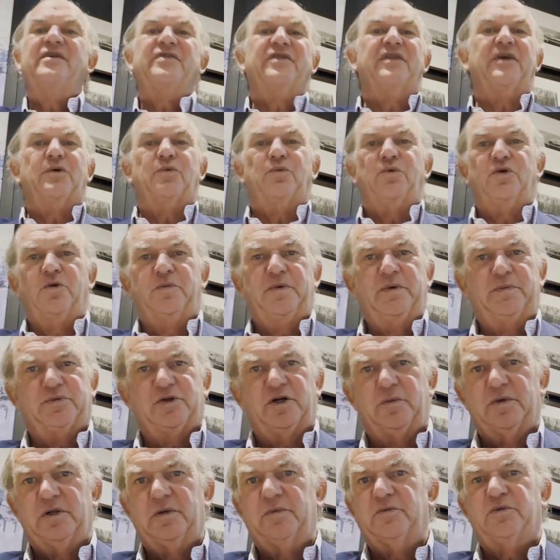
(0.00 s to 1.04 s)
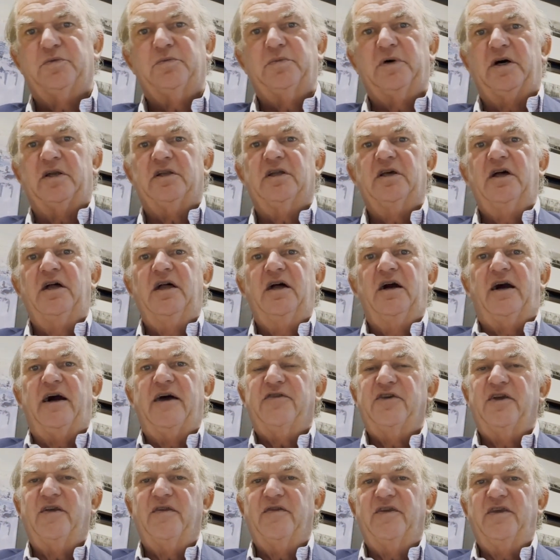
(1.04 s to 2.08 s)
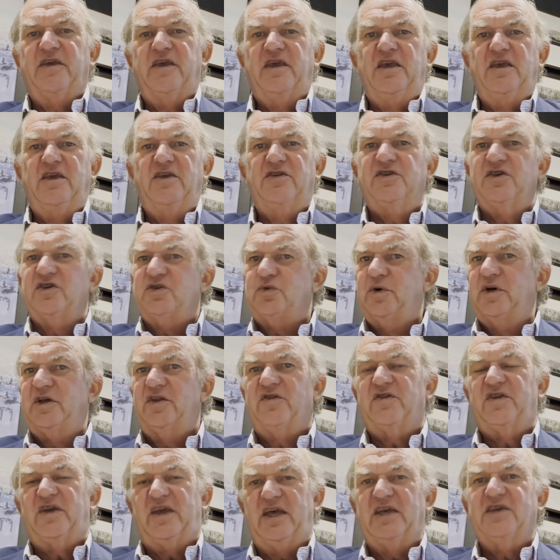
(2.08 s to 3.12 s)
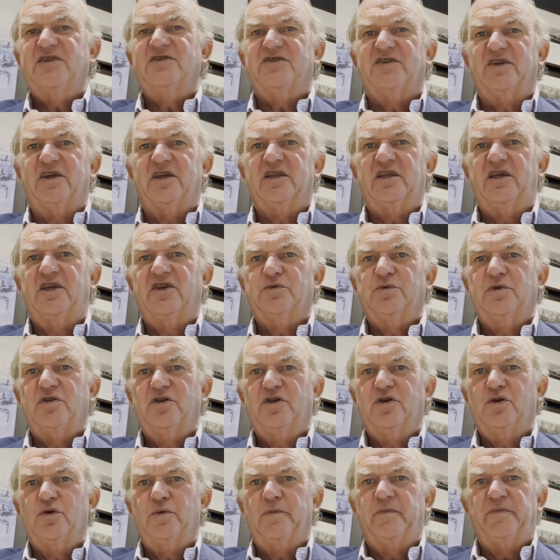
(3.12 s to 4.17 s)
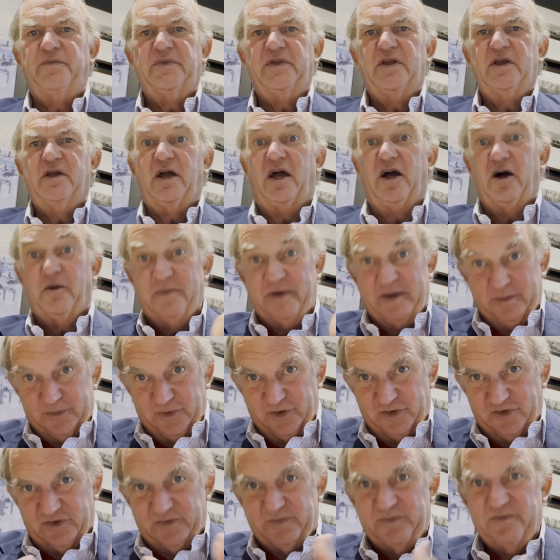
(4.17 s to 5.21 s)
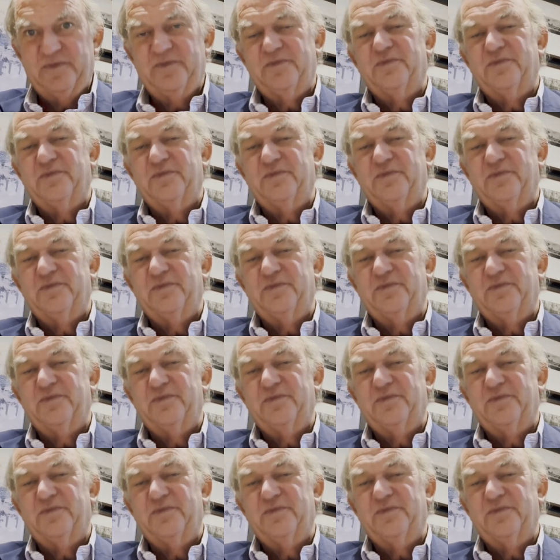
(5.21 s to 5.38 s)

there will be problems, but I think the easiest way to test it is with you, our members,